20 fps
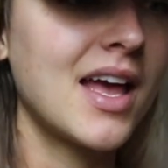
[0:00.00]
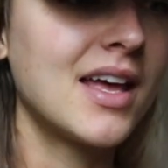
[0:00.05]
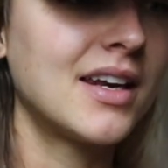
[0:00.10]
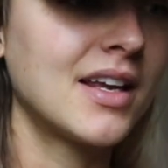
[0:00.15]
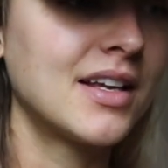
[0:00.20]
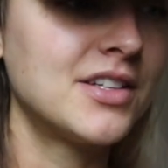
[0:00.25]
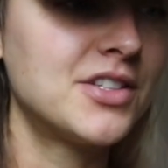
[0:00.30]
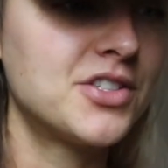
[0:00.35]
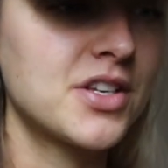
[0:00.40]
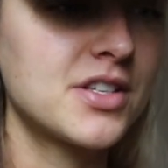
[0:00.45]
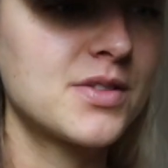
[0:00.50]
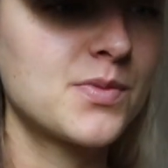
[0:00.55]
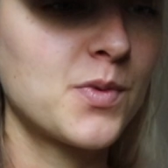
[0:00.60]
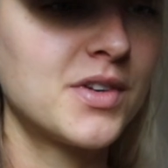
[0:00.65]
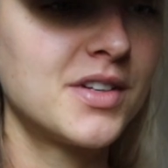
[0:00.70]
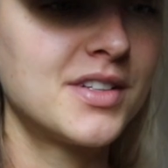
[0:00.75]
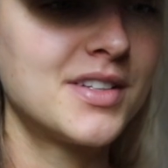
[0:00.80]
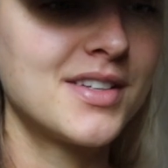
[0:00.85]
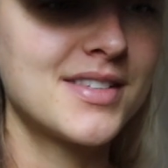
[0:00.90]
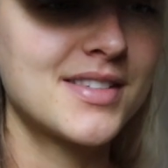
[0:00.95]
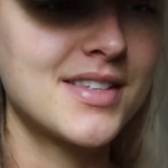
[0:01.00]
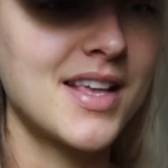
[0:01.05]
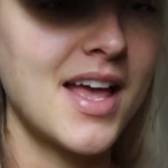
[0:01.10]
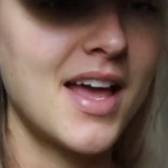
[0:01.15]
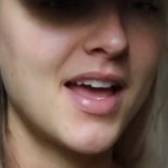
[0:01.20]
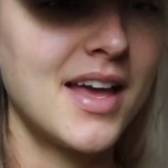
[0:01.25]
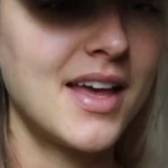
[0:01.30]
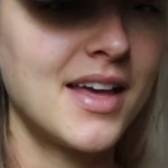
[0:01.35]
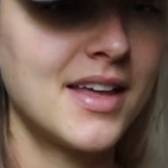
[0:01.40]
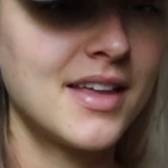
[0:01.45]
and I just wanted to
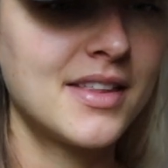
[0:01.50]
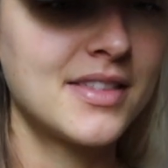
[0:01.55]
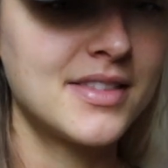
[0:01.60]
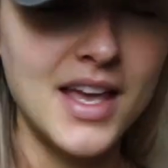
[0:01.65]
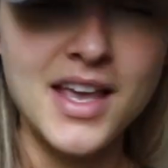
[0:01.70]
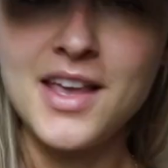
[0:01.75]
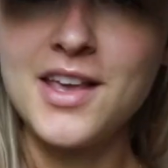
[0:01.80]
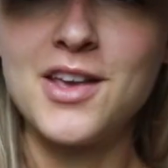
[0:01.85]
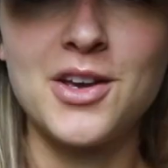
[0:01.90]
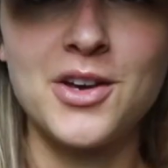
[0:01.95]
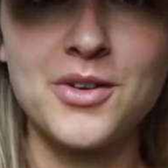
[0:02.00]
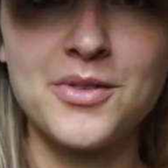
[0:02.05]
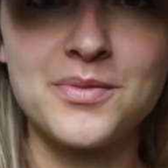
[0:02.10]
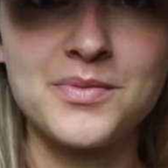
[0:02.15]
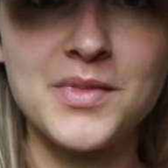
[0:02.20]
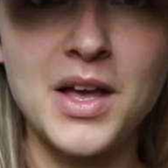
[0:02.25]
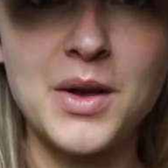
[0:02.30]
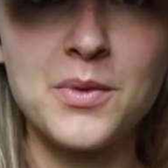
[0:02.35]
say thank you.